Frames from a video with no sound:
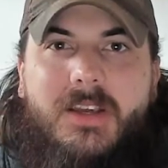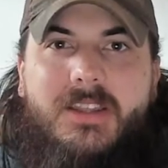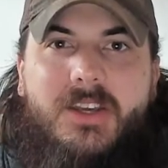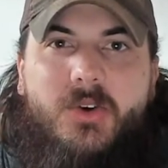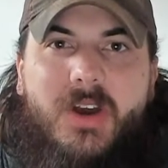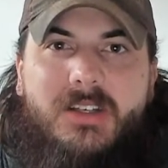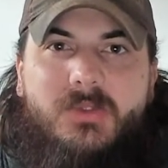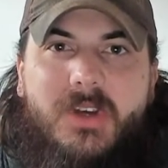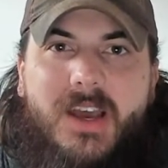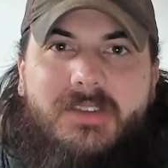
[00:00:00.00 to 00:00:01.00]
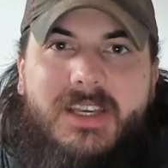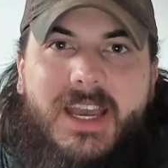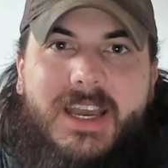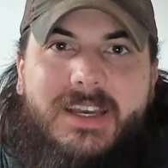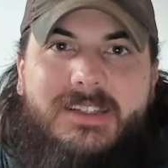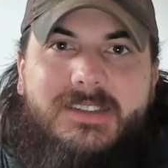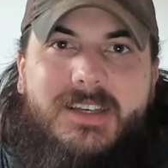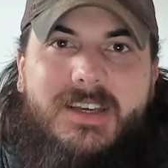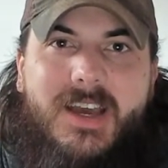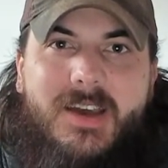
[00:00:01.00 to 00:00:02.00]
In the US, we have the
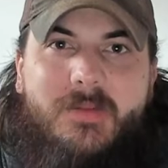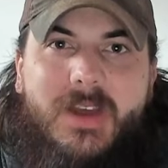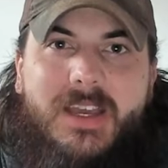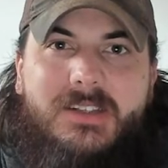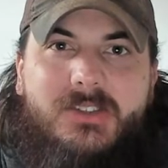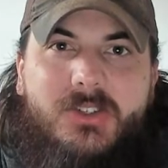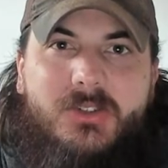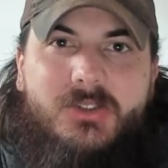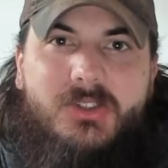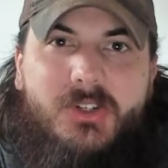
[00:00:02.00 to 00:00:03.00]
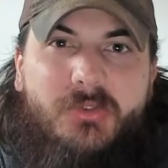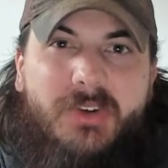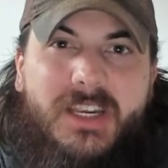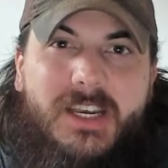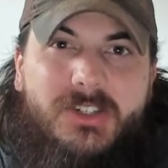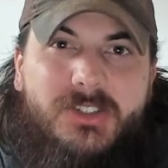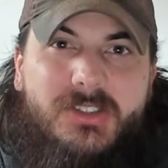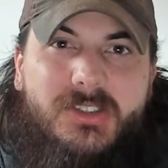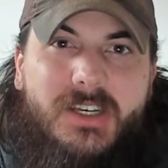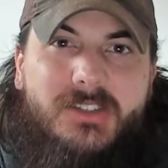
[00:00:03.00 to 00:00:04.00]
ASTM and certain
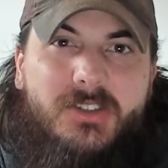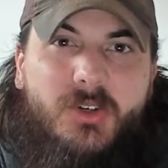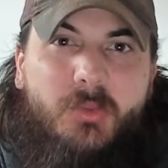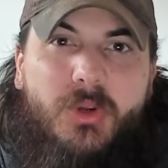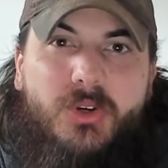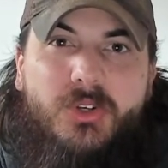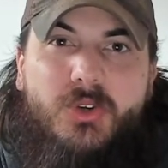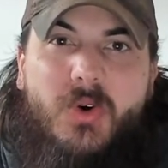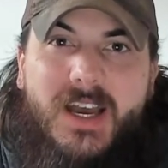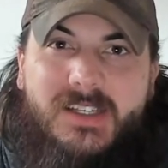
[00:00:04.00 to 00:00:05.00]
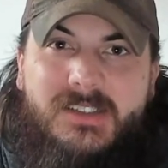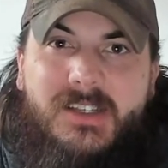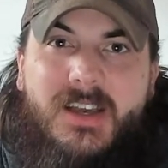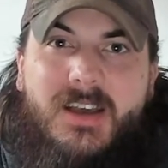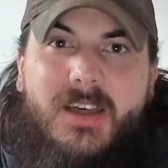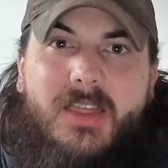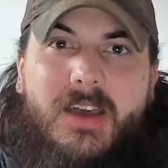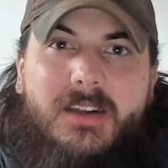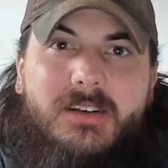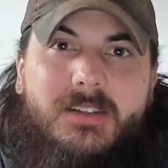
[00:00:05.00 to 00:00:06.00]
certifications like CertiPure US
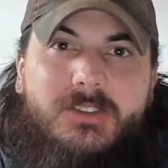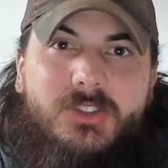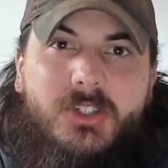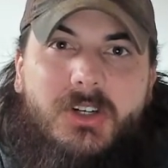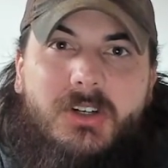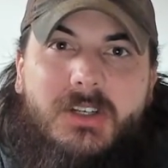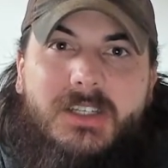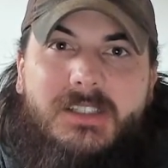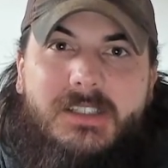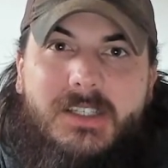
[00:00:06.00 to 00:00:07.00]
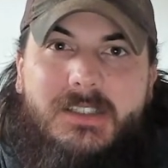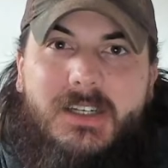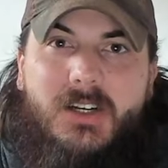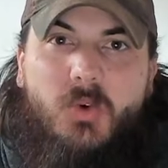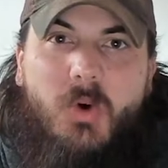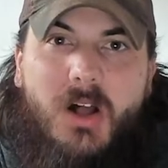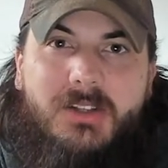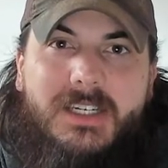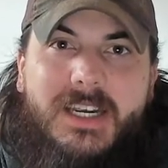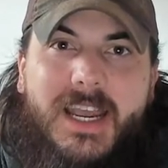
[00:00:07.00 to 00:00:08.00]
that ensure consistent
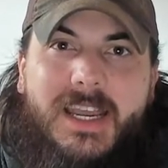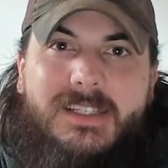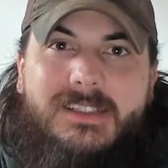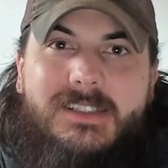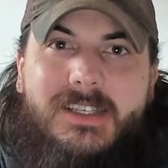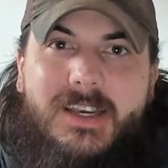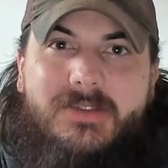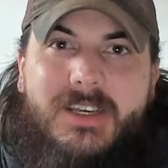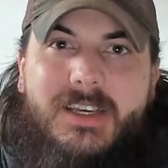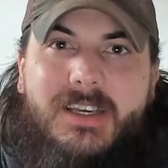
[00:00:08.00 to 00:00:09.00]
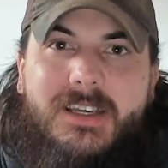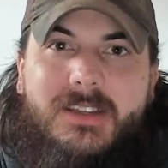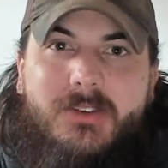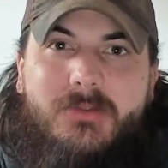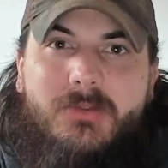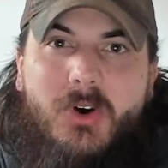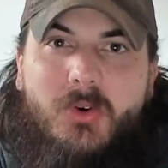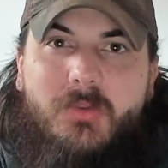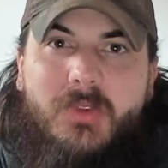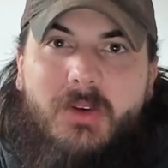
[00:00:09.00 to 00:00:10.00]
quality and safety in the
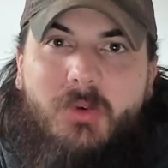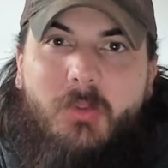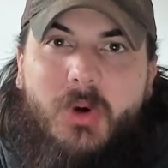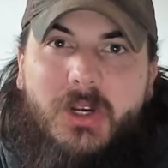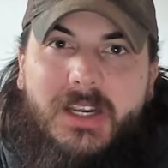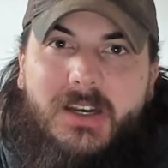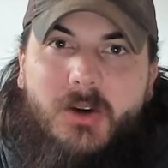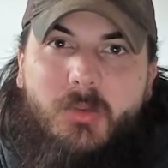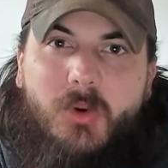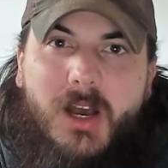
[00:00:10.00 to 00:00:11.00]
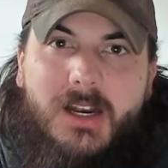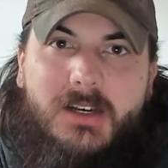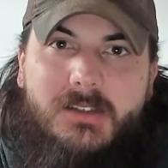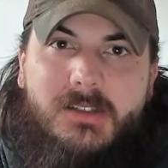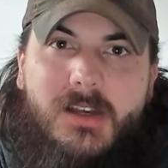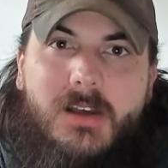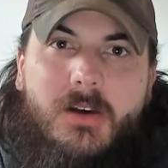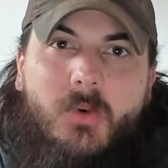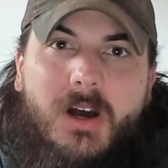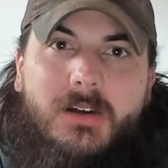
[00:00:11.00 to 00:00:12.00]
foam that we're putting in our products.
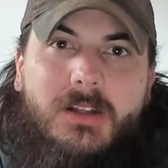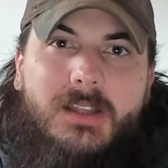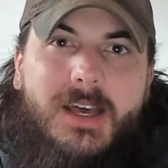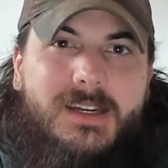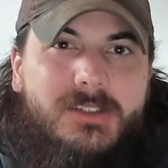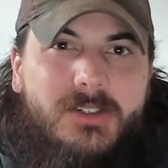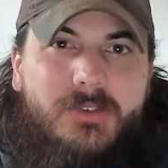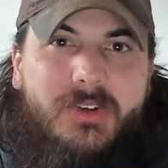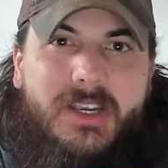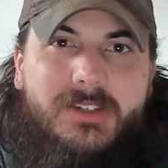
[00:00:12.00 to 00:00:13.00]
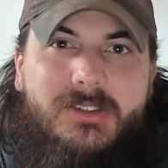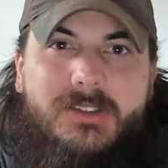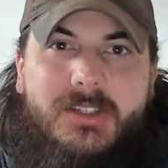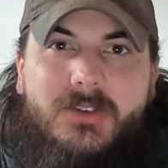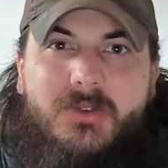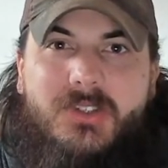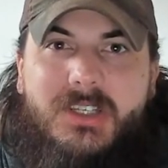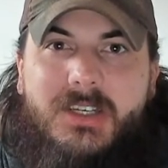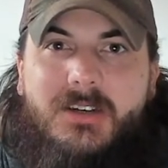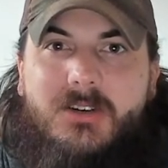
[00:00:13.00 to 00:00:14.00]
While a lot of certifications that you
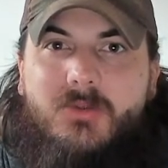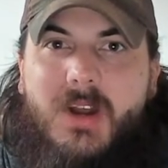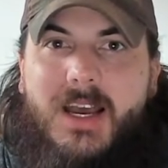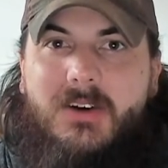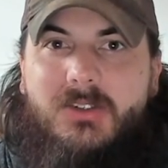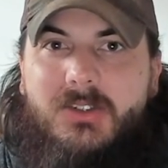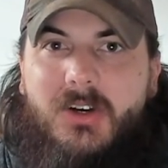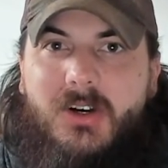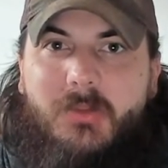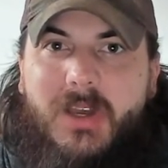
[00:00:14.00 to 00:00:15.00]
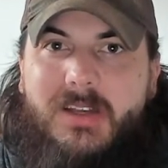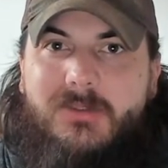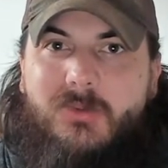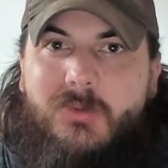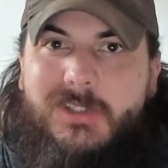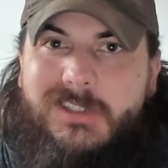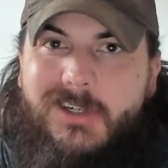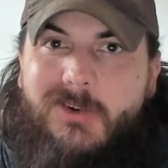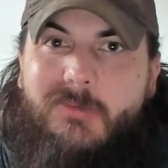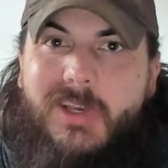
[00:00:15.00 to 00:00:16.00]
see around dog beds
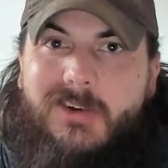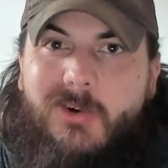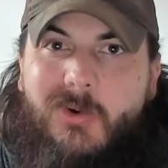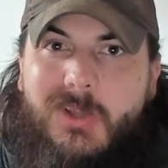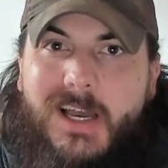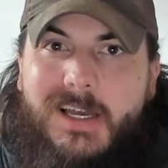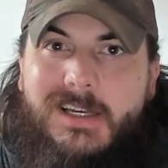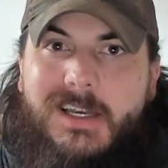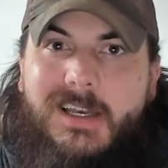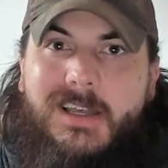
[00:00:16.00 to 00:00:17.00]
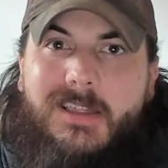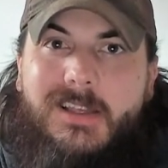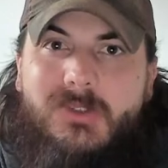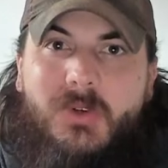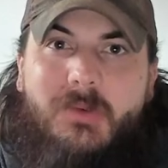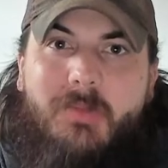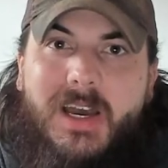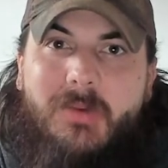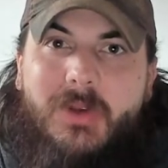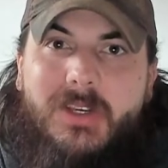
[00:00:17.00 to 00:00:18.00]
really don't mean a whole lot, this one, in
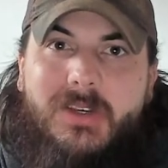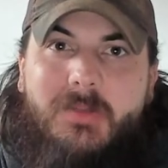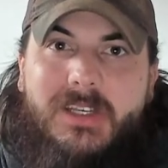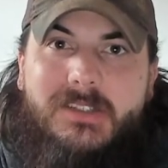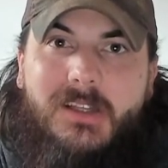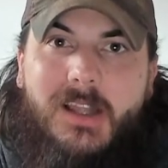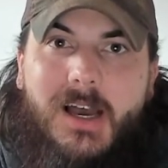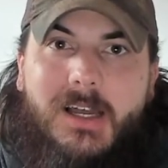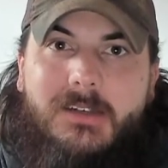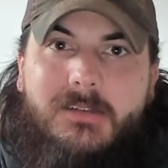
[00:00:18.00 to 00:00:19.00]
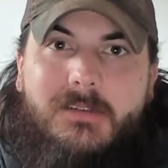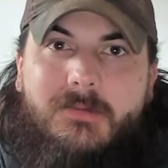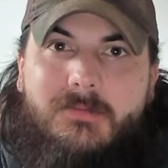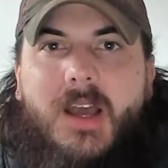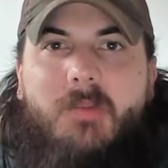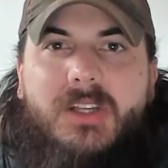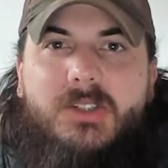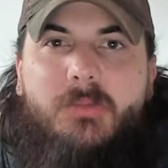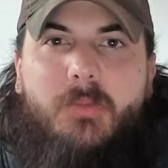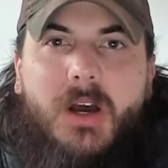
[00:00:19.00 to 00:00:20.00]
my opinion, means a lot. I
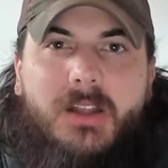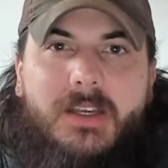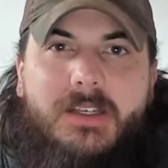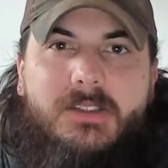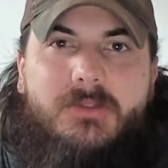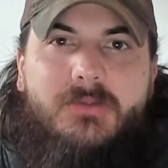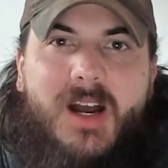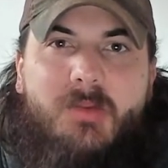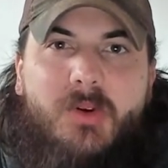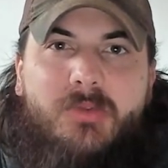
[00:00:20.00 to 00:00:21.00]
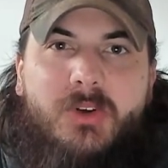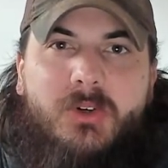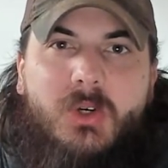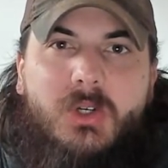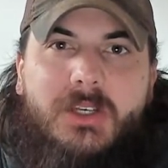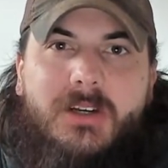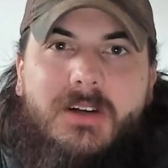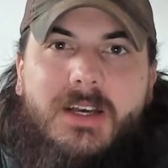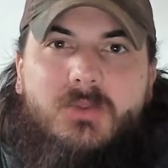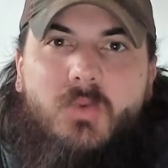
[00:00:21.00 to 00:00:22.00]
mentioned polyester fiber fill
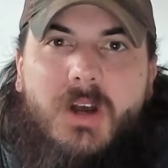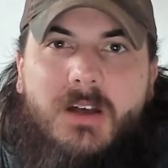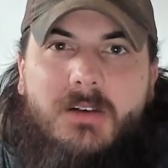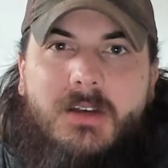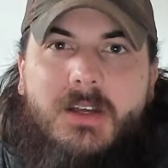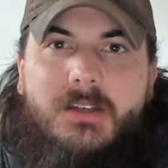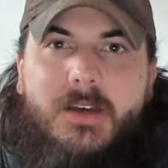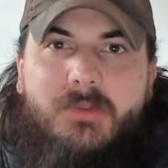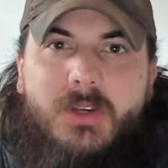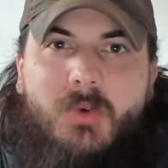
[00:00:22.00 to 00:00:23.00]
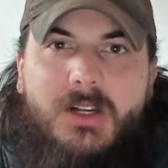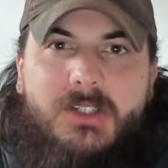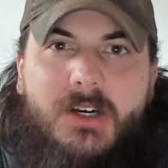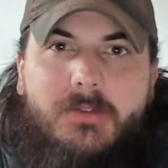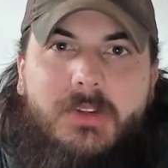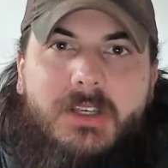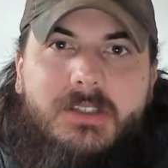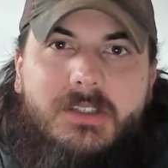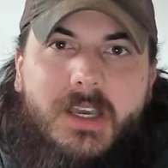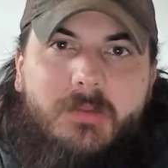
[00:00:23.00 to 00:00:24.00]
earlier as well. Definitely watch out for
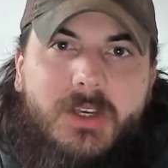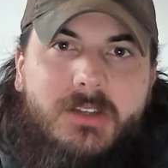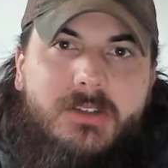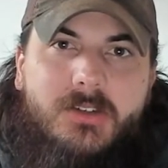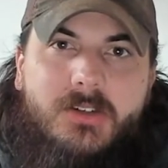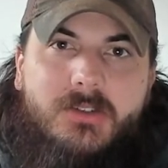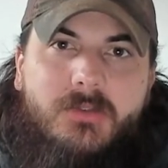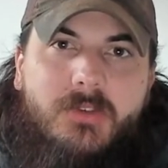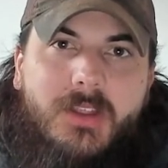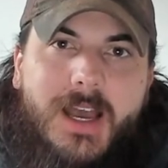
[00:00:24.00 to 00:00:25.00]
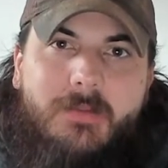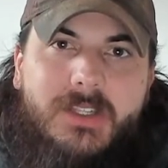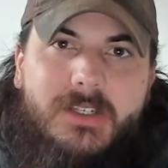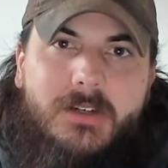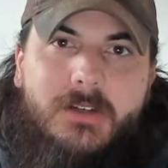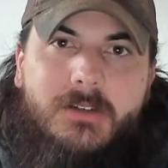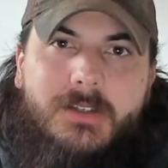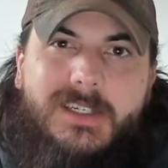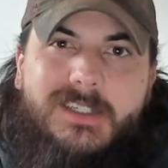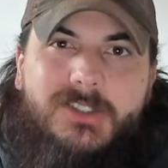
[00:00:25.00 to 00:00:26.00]
these same concerns for that material.
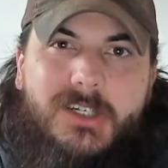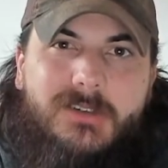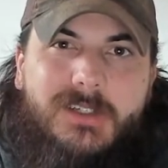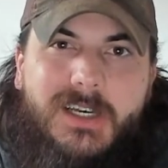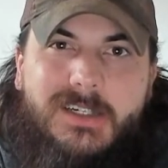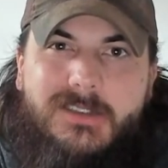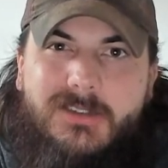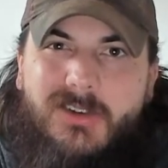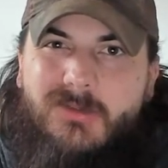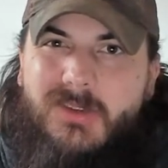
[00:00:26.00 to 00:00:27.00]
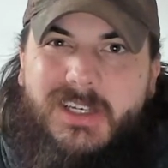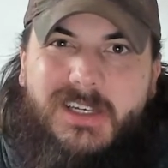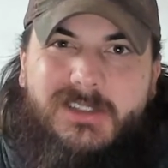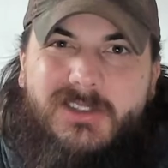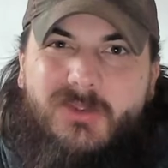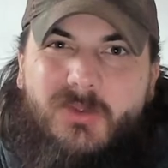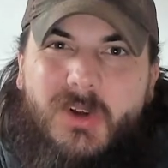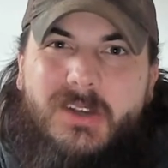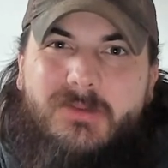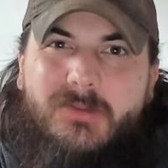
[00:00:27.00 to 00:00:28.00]
And in general, I just don't think it's a
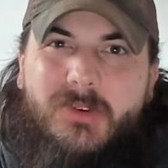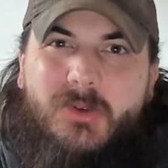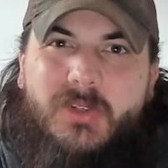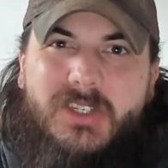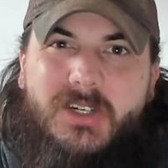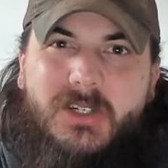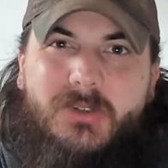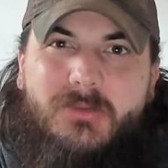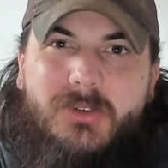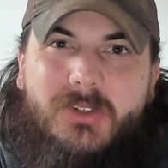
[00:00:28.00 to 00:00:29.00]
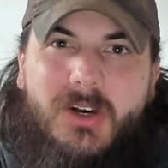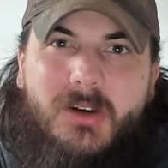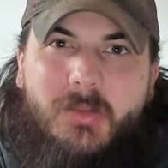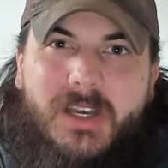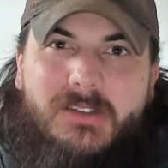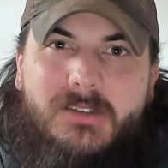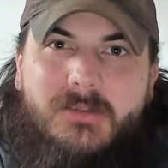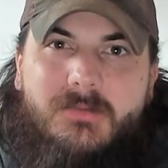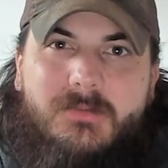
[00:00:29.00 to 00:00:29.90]
great fill material for dog beds.